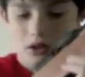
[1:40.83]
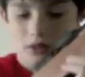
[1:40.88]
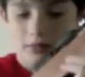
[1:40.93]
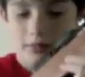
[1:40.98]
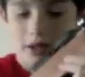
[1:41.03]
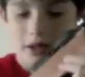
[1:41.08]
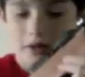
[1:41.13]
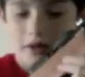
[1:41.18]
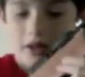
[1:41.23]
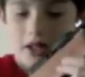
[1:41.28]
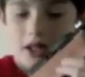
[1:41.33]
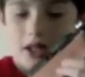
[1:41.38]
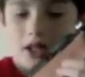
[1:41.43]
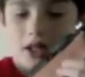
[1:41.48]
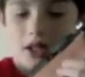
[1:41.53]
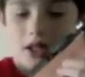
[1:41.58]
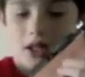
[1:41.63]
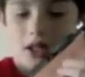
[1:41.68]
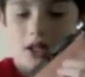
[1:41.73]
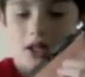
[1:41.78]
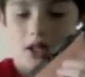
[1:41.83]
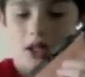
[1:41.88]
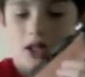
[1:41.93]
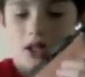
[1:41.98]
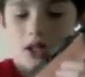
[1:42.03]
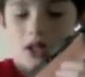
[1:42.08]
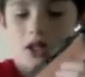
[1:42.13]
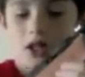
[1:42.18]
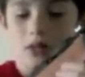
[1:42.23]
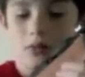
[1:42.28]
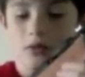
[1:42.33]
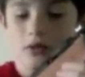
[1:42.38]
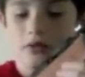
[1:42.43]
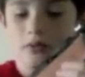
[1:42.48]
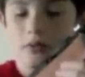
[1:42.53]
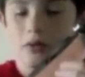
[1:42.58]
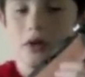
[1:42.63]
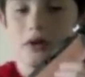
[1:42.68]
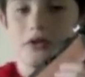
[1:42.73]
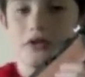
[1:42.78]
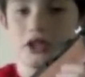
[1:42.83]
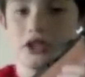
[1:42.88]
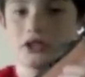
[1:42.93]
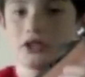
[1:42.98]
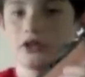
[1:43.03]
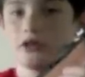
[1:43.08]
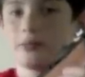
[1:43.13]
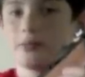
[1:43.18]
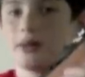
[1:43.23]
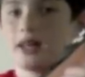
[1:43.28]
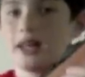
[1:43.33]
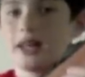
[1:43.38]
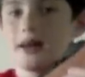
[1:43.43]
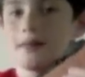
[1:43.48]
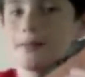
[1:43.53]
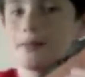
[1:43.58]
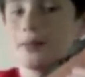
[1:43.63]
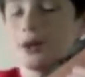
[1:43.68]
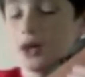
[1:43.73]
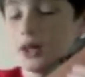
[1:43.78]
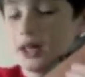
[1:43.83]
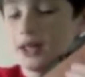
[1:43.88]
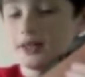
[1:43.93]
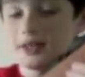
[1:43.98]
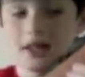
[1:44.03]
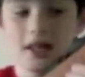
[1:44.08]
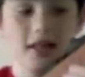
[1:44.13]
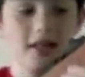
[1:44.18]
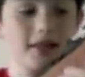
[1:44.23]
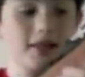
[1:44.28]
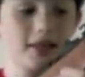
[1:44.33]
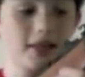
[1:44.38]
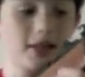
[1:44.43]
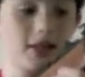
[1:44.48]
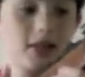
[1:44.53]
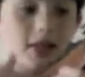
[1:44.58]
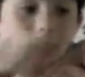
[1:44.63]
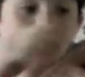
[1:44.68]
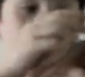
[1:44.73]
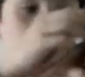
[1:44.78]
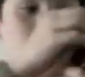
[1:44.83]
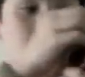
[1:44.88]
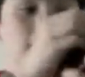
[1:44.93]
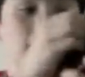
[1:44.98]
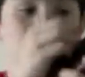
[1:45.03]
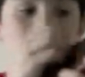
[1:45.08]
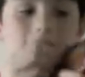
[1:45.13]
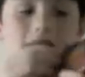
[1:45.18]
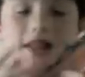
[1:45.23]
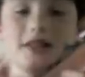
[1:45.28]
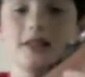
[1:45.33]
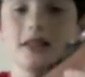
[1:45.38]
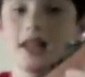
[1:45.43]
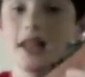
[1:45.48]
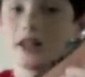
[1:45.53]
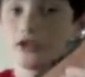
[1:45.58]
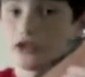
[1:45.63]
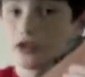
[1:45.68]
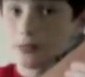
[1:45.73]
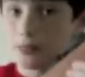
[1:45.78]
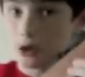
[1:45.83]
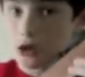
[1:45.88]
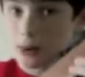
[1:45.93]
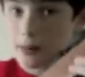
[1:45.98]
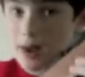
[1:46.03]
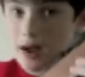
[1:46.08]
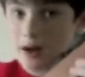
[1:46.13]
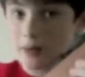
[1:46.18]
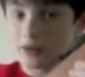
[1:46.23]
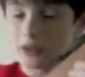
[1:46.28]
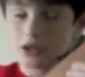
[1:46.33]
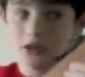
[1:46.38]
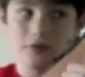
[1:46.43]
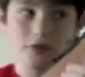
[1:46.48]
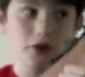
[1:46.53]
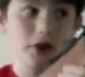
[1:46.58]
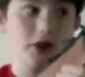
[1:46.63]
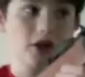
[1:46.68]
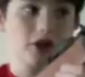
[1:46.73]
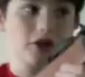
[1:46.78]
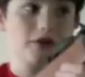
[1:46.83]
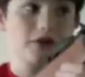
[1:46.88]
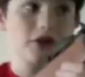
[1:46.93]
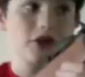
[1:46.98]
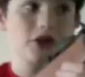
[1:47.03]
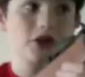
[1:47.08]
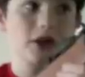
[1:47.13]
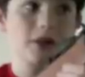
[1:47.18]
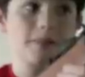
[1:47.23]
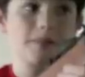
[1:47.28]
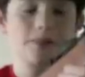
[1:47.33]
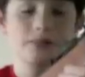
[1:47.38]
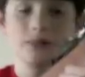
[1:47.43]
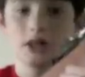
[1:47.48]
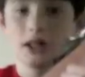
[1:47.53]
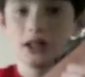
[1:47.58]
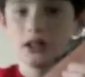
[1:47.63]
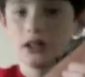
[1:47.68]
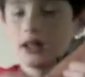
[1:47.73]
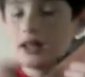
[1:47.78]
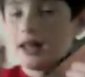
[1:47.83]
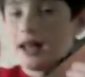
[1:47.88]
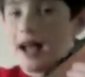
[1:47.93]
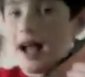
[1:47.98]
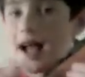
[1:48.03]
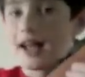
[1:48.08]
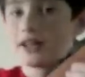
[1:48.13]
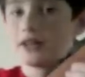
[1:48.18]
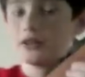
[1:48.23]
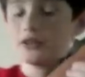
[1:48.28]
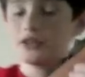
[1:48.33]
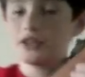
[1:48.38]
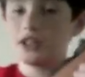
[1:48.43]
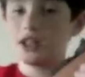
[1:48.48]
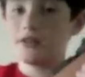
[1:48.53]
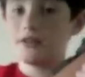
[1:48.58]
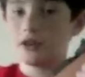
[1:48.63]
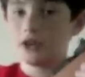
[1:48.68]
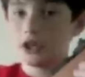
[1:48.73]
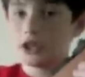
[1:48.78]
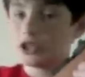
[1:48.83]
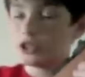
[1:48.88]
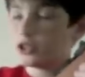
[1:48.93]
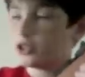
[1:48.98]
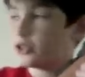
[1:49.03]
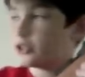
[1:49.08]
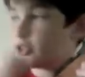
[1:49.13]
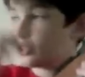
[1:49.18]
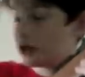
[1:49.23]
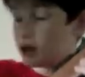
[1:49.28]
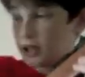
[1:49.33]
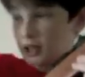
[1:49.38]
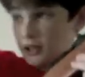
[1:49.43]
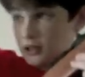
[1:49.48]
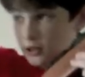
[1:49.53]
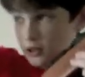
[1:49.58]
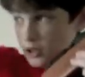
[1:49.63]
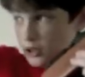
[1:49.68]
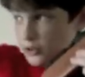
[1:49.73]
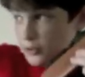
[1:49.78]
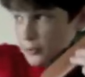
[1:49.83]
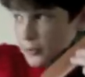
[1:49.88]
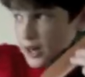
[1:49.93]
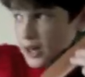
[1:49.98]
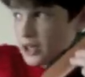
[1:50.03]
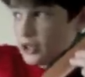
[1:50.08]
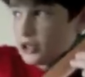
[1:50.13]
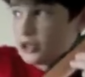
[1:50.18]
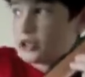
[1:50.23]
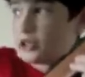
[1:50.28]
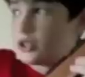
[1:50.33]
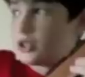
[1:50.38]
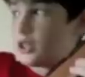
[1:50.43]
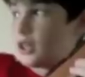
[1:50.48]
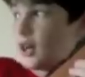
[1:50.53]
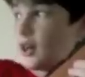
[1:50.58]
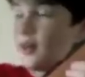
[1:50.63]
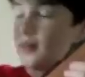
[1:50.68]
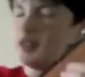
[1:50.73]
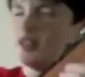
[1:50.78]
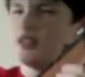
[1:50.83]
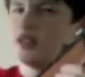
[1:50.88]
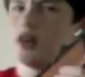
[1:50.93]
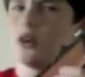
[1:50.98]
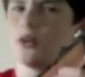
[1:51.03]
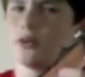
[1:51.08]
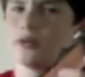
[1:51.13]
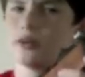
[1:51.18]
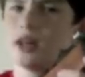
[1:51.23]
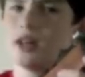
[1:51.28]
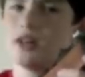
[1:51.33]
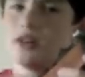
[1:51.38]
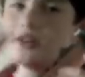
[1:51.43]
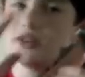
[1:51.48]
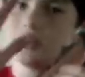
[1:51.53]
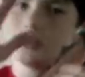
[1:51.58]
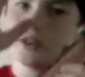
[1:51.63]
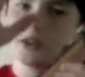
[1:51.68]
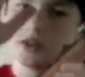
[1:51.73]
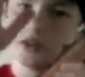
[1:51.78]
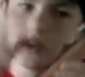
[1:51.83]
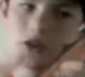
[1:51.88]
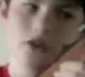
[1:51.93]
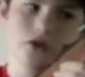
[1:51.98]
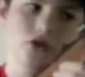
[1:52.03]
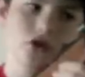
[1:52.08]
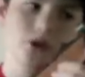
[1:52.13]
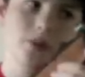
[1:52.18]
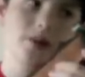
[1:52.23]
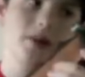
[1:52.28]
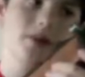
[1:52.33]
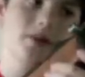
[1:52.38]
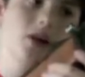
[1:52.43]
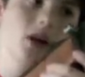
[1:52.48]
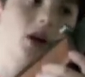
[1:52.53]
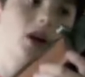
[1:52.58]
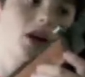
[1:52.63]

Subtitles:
battery, 1,600 milliamp by intellect, and an electric blowback, which is a very nice feature. Accuracy, very good at close range, and the long range as it starts dropping.